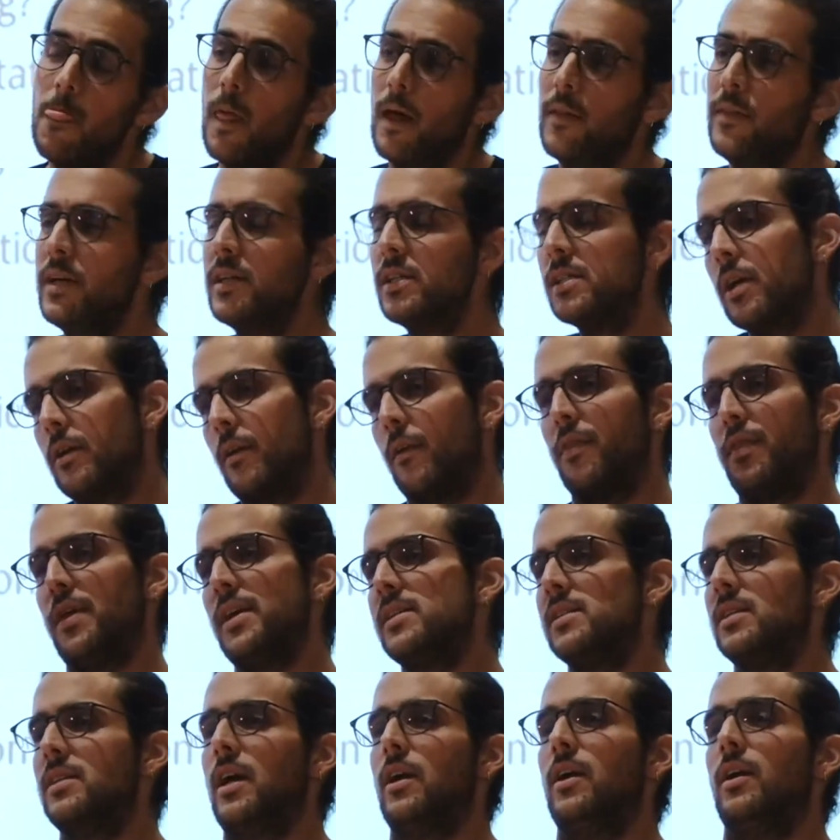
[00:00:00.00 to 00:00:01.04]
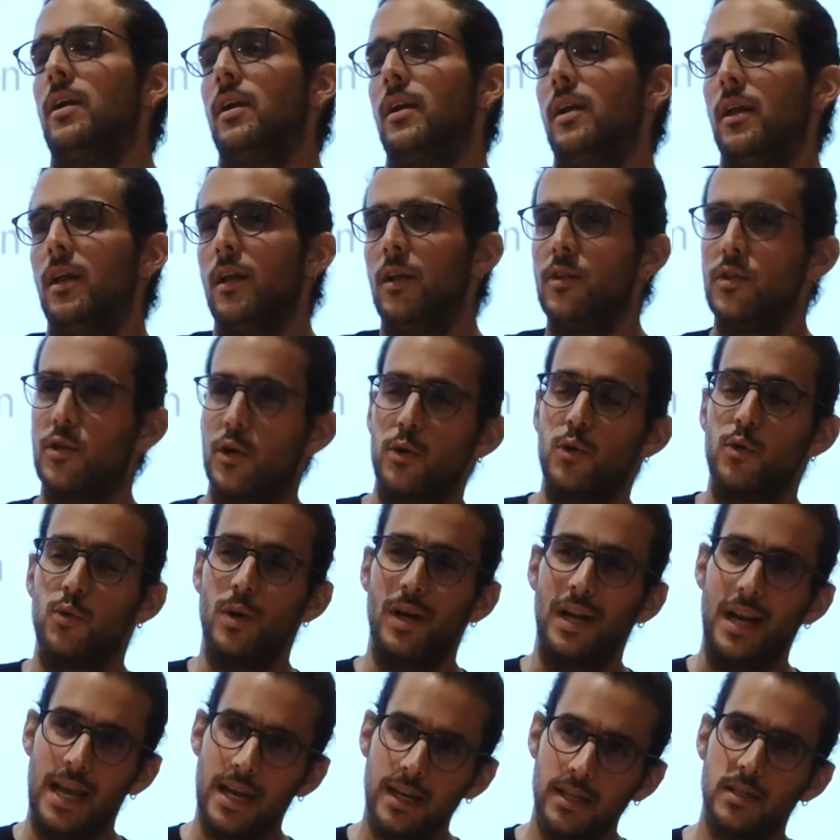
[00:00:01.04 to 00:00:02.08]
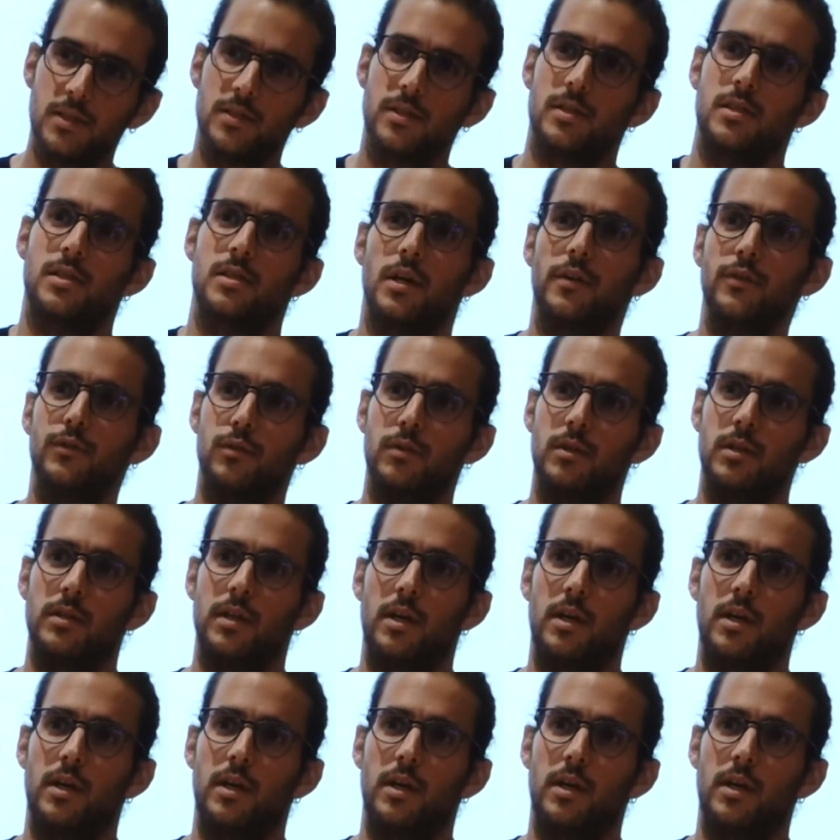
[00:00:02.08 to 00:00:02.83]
these subtle things that they're related to the software that